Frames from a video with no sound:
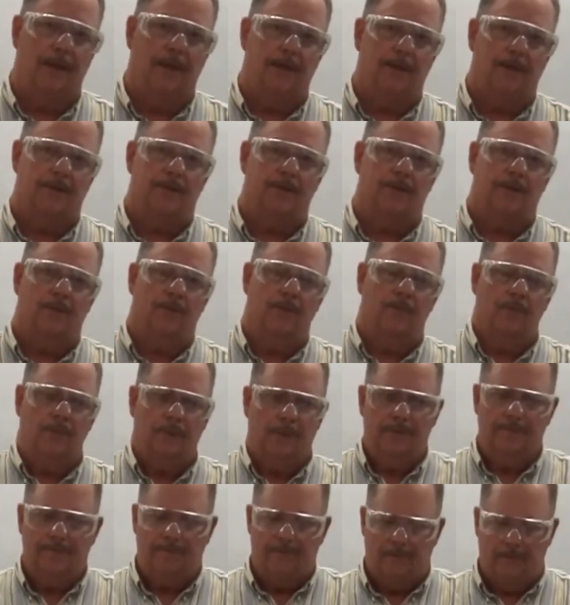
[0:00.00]
So
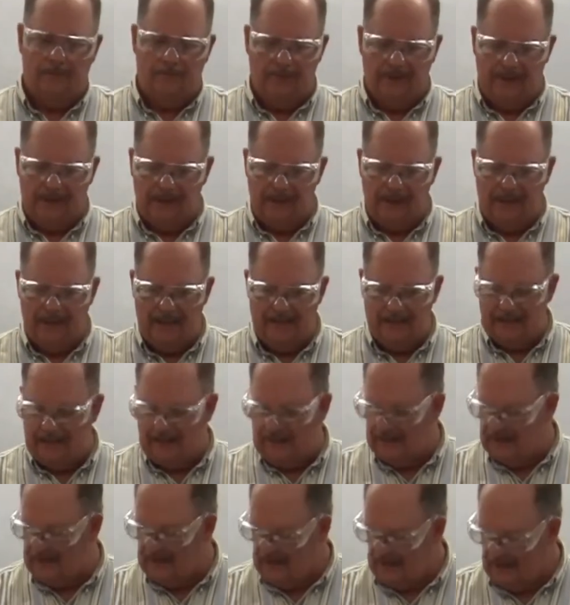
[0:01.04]
we've realized a
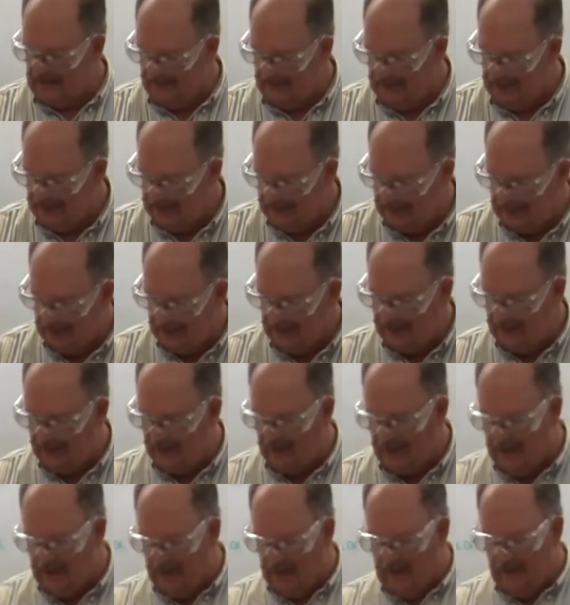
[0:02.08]
savings there,
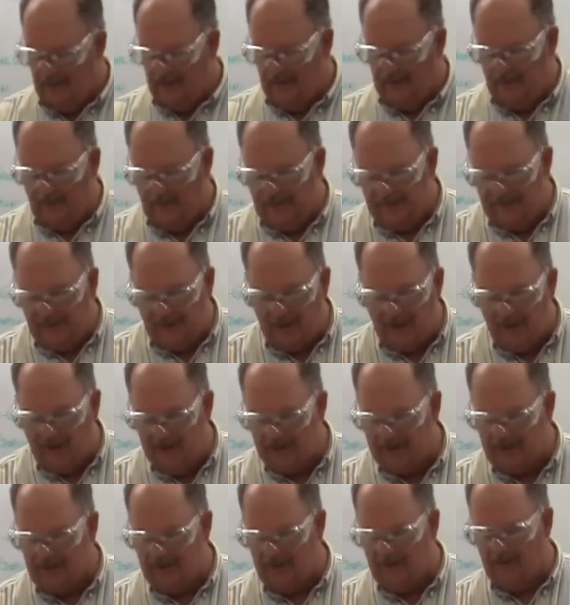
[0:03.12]
but we've
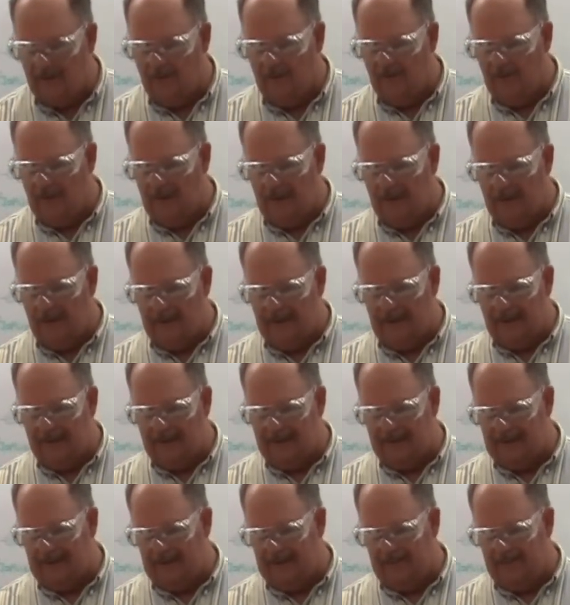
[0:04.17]
also got
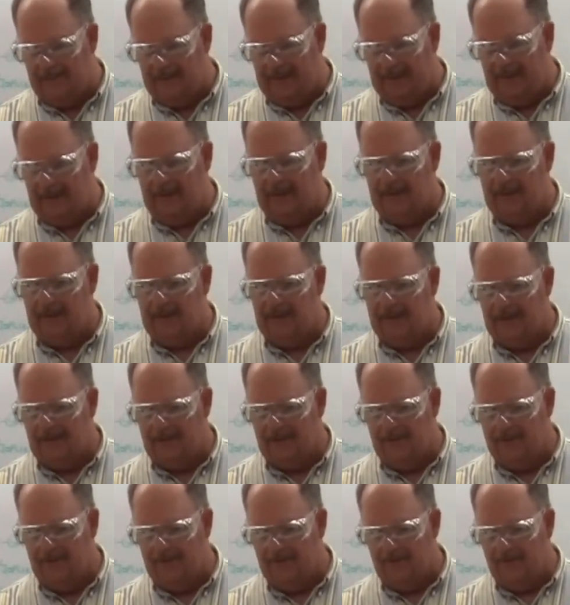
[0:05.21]
the ability
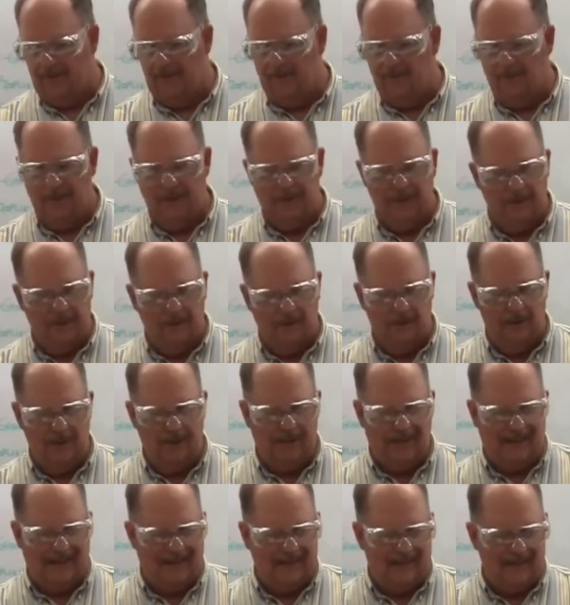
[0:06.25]
to look
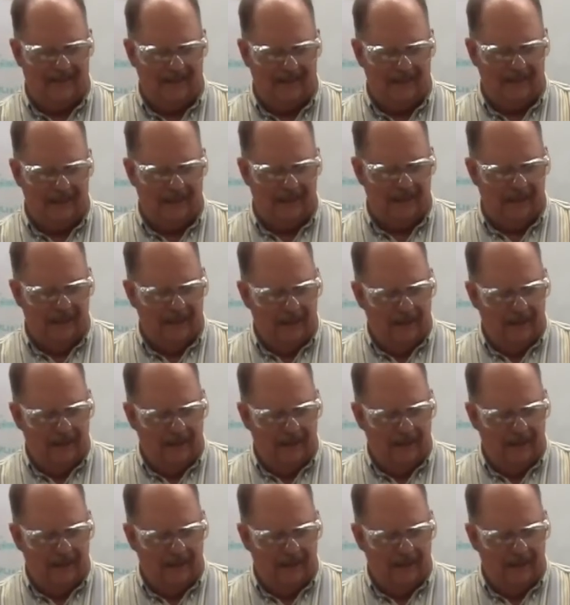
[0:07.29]
at the